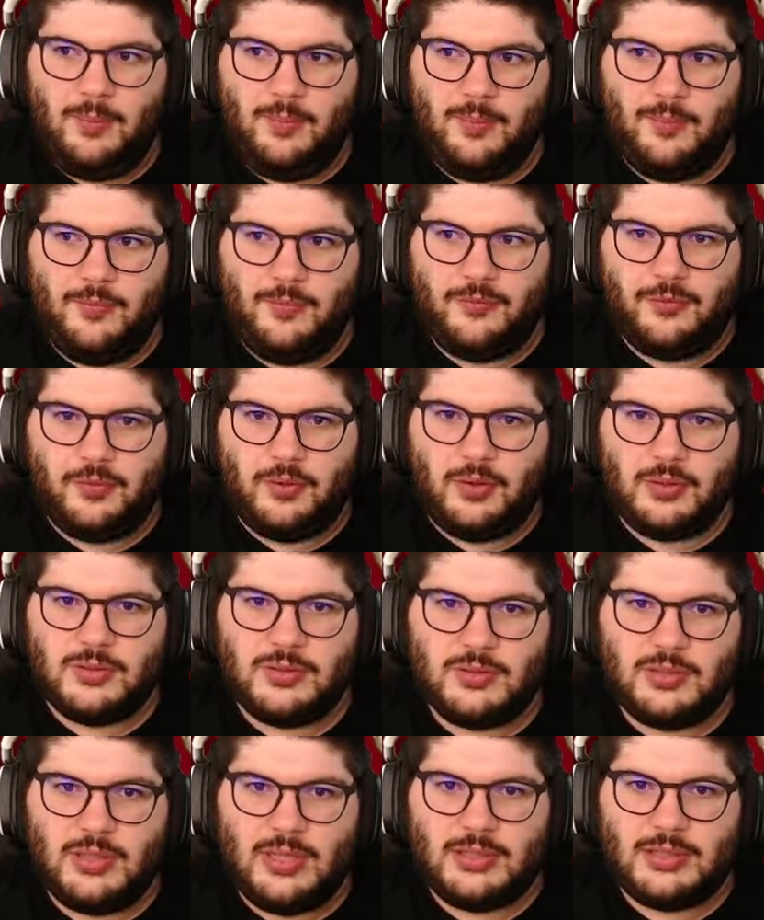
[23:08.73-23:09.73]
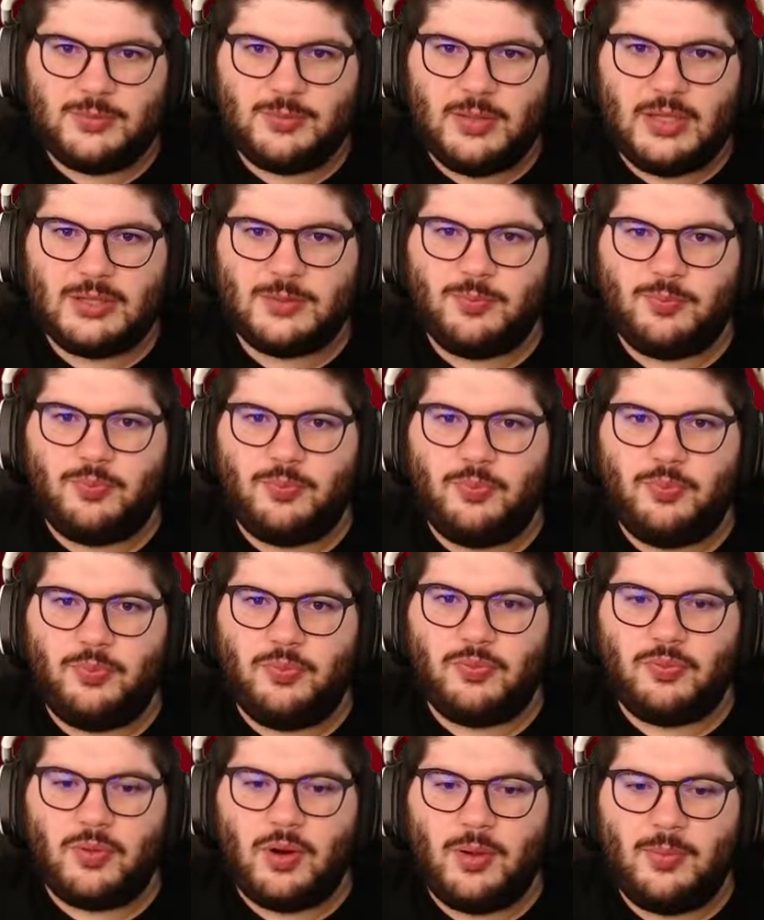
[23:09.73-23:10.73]
first. That's
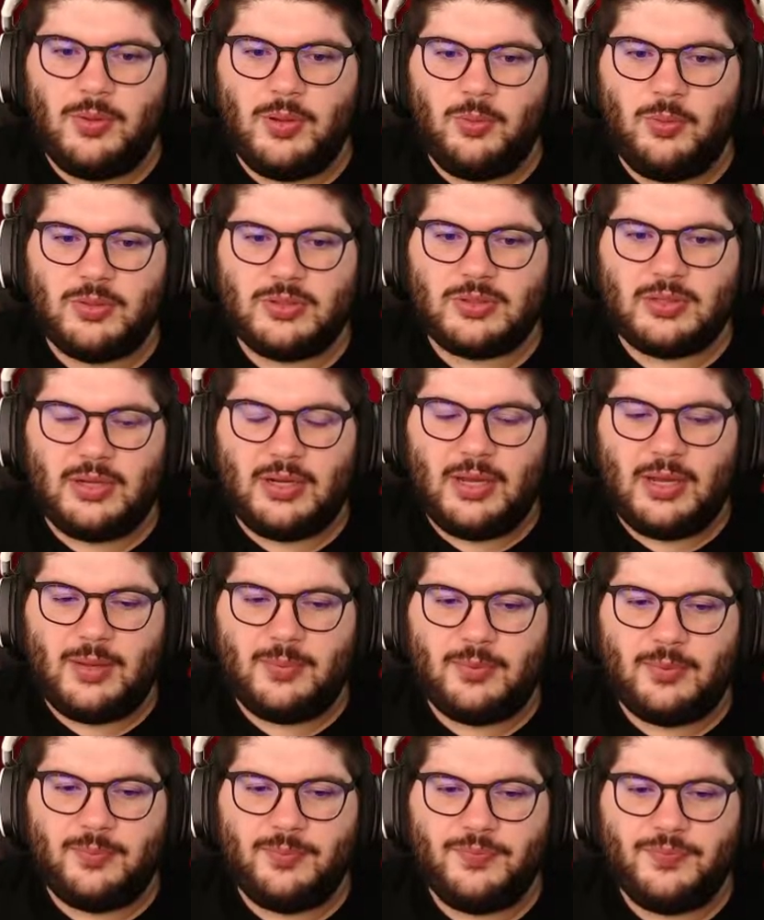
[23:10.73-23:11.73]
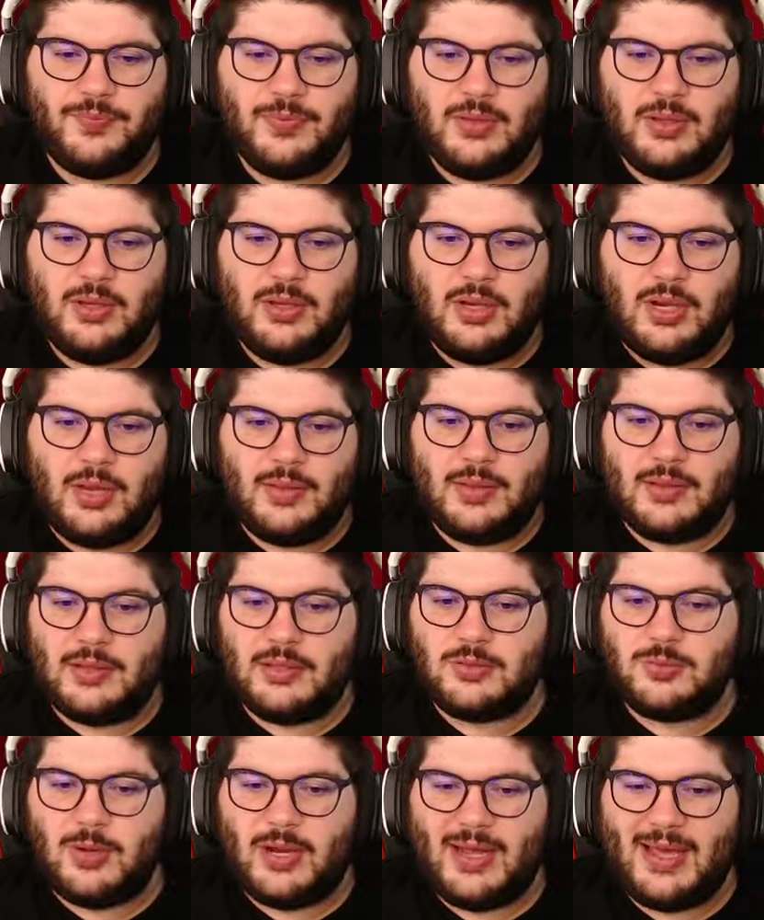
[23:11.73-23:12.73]
probably what's going to happen. I think
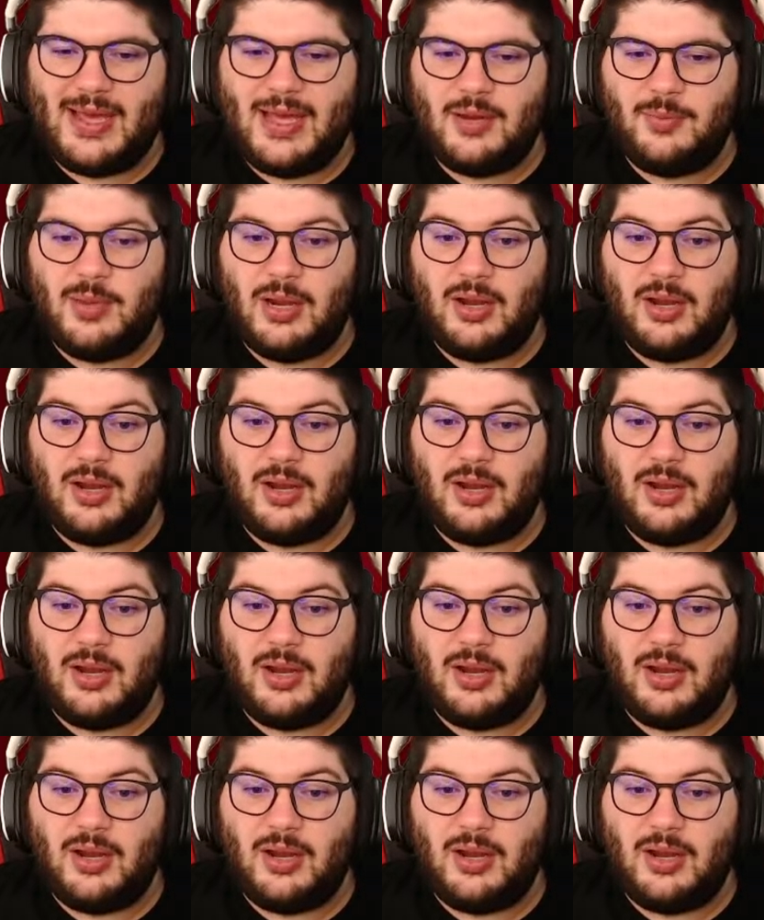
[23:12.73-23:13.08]
that's what I had in my